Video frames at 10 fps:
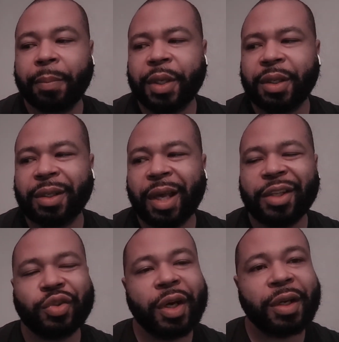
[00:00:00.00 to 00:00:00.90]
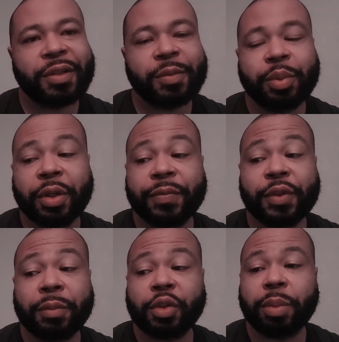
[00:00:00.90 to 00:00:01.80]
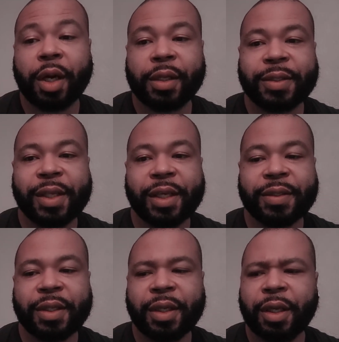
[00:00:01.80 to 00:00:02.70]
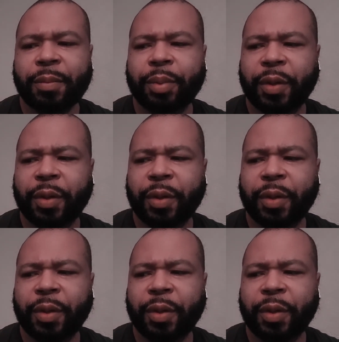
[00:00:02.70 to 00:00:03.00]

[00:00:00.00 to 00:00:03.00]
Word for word: be I try not to put too much politics in it,